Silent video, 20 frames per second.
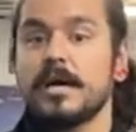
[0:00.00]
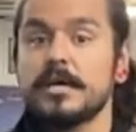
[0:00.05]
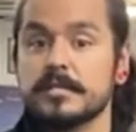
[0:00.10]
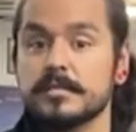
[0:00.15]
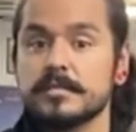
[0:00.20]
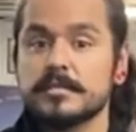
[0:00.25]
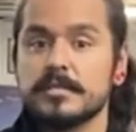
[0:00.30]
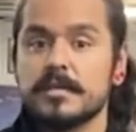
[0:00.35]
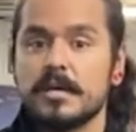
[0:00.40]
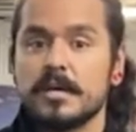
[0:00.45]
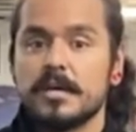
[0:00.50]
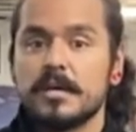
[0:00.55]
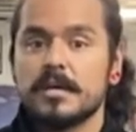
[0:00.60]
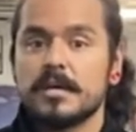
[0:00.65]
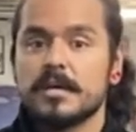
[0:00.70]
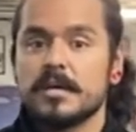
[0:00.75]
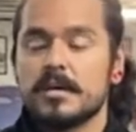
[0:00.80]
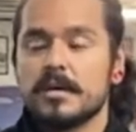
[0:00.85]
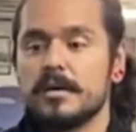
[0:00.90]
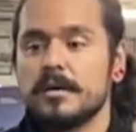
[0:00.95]
as.
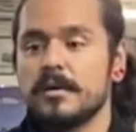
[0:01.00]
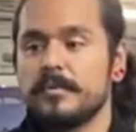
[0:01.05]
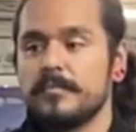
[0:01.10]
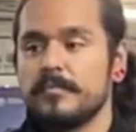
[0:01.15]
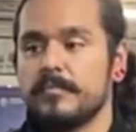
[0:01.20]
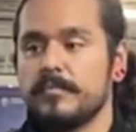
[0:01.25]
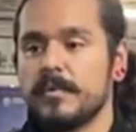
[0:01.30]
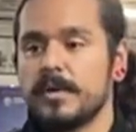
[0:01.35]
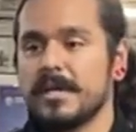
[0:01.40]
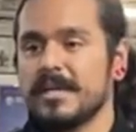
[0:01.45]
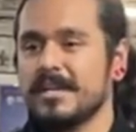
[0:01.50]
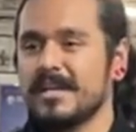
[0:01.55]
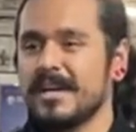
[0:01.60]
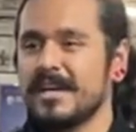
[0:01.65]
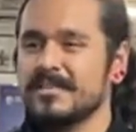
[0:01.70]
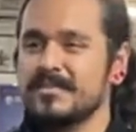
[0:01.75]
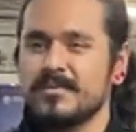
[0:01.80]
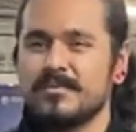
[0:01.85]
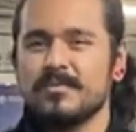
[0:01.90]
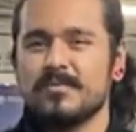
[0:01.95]
Um, and I
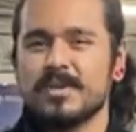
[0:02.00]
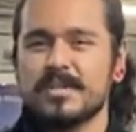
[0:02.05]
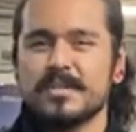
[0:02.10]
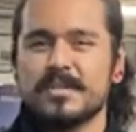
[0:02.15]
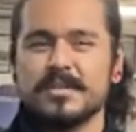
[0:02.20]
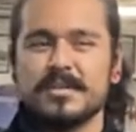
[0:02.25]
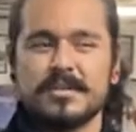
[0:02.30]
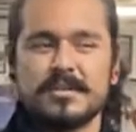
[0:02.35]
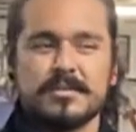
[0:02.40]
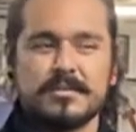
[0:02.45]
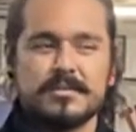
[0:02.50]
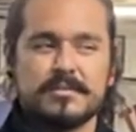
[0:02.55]
don't want to